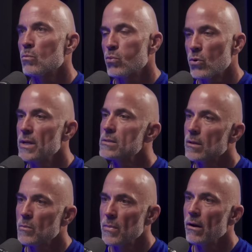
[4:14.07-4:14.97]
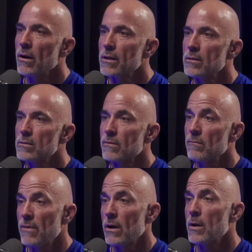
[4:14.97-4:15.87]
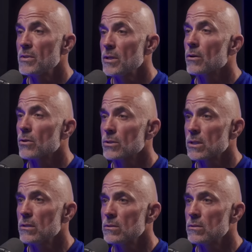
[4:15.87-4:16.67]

Brits, and Americans from very particular skill